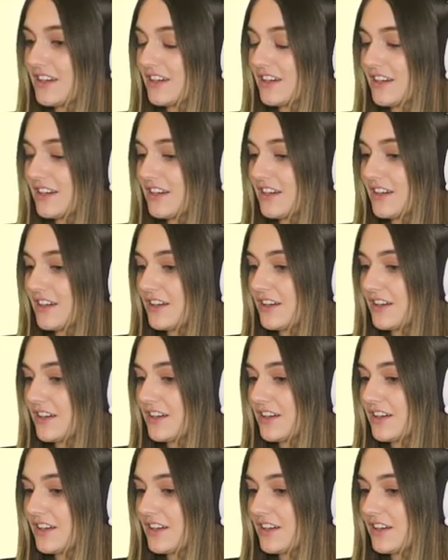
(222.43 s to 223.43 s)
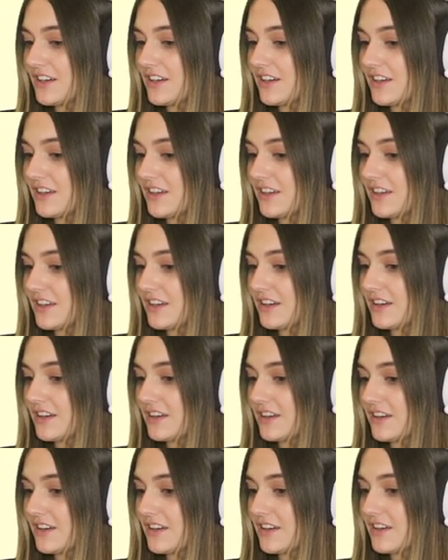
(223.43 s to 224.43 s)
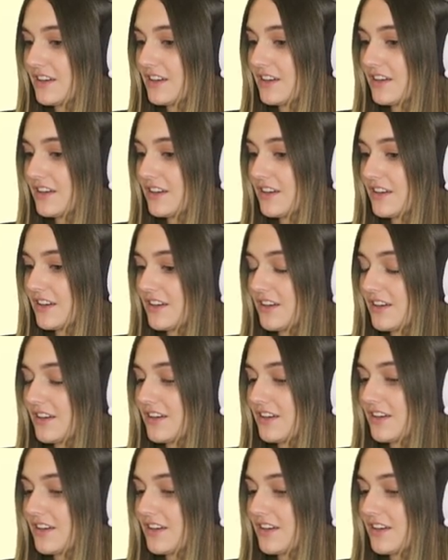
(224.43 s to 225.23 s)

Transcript: (not speaking)